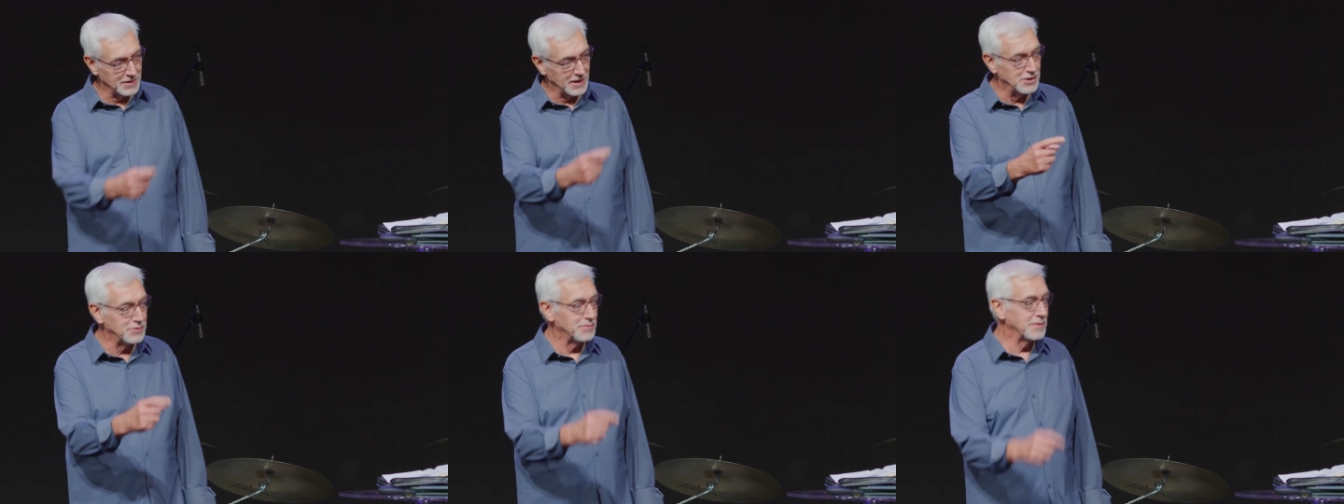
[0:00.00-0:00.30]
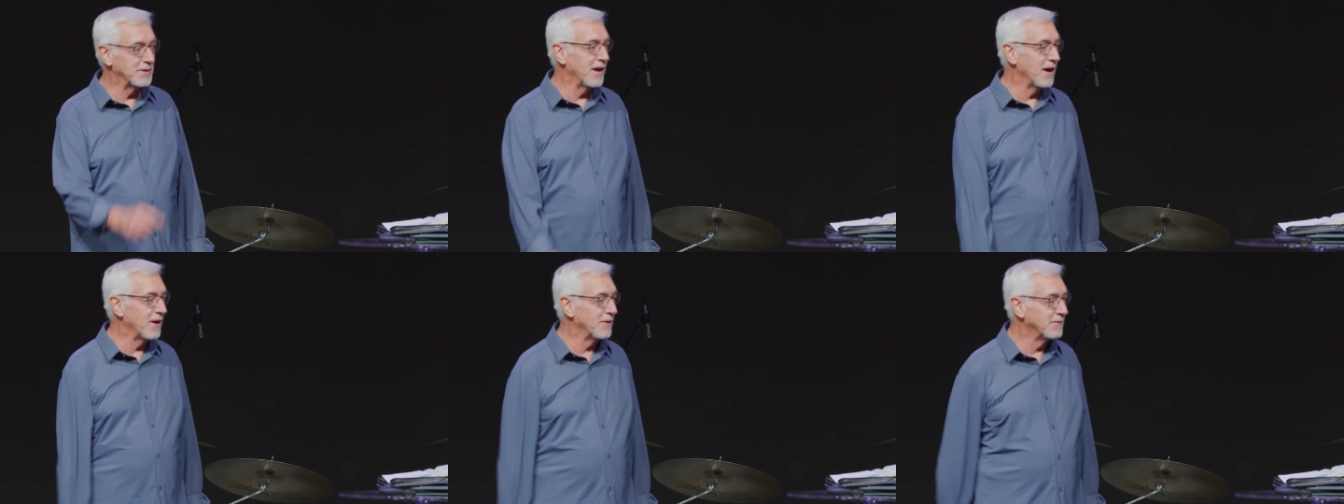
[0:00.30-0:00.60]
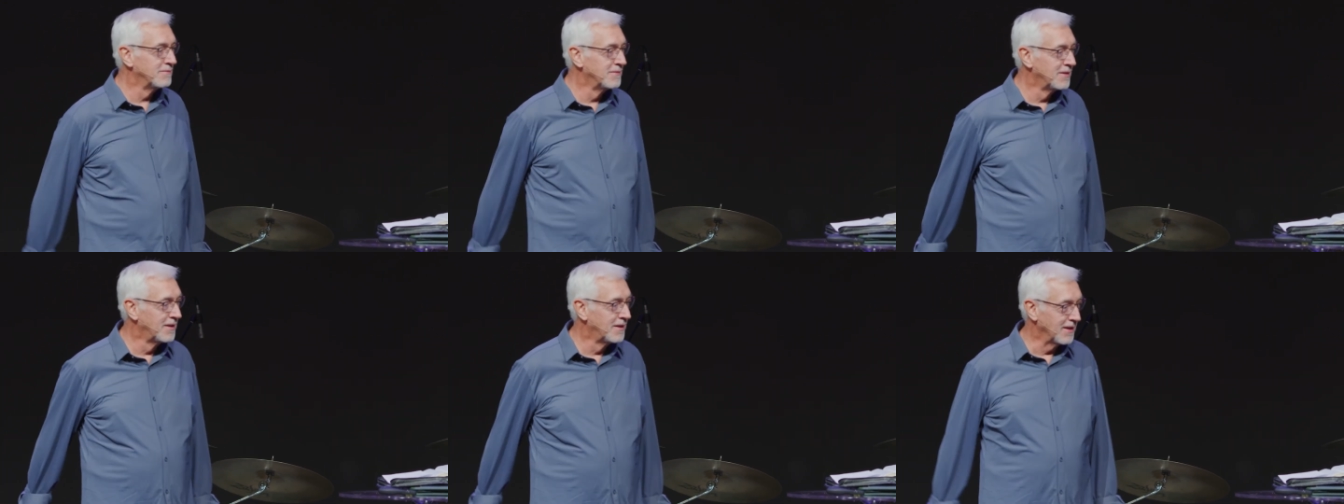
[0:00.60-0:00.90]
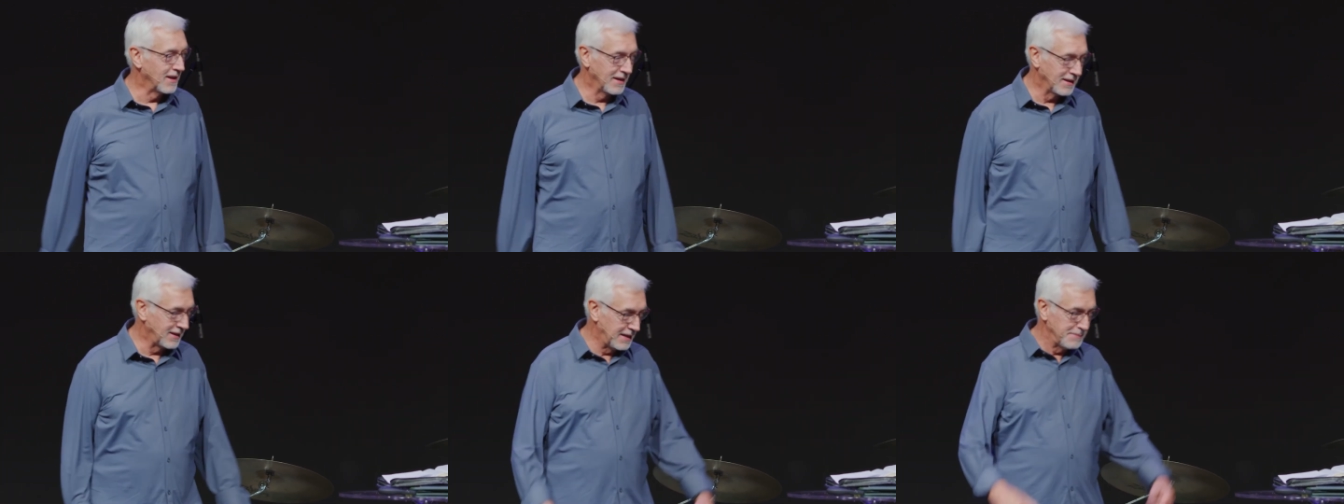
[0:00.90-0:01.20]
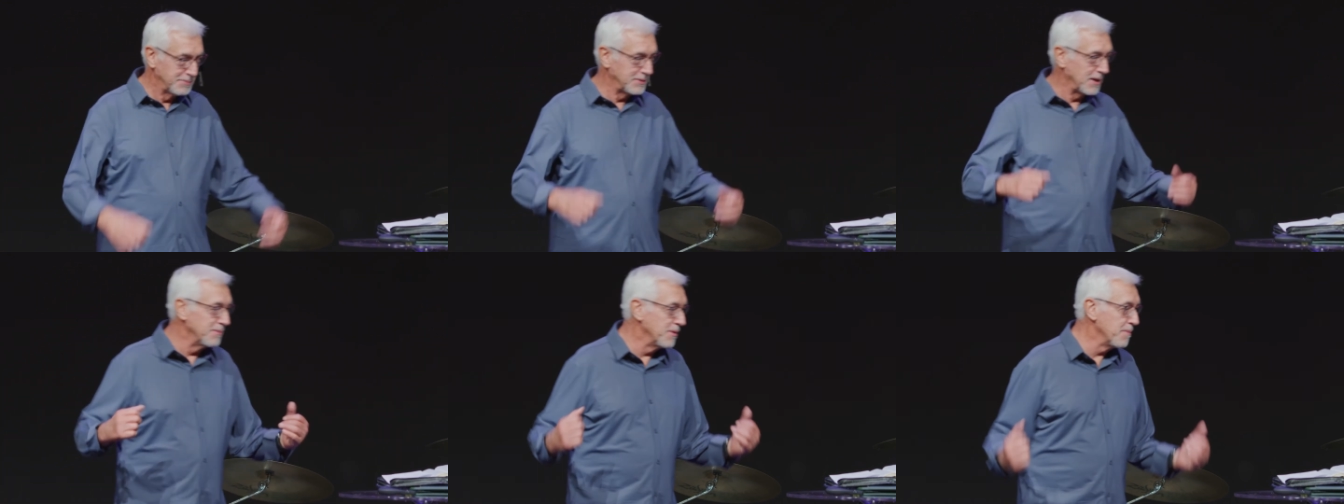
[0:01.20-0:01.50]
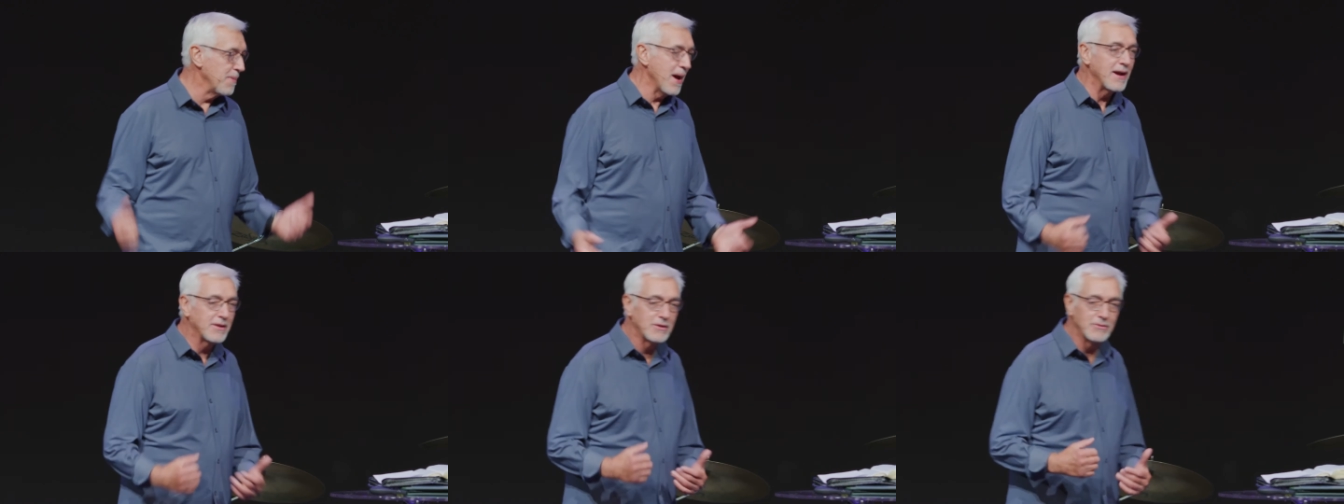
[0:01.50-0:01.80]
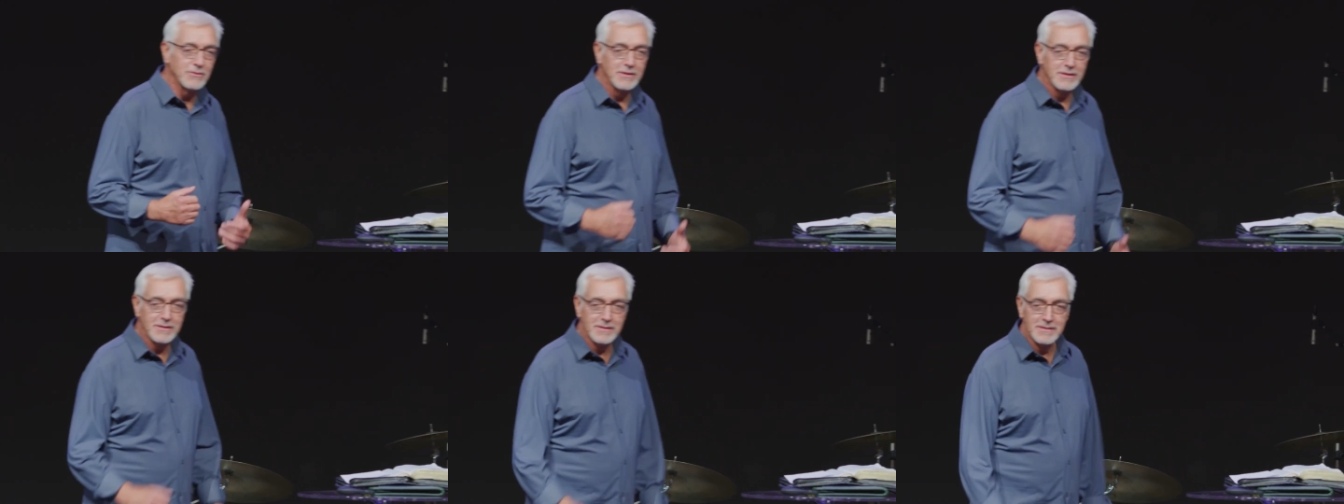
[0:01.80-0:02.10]
takes me down. And I keep coming back
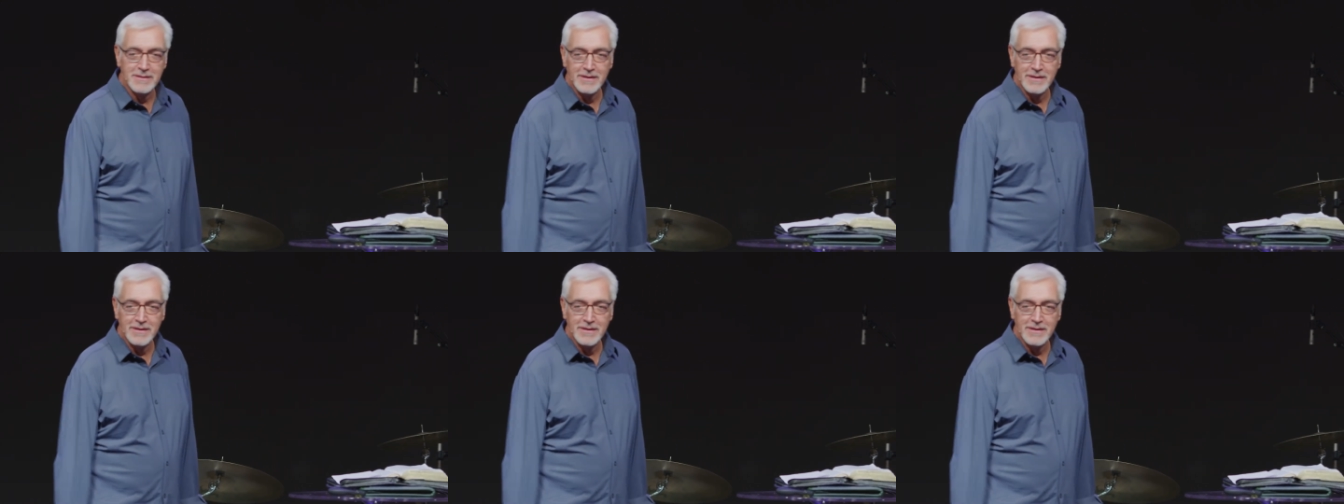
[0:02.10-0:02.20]
to it.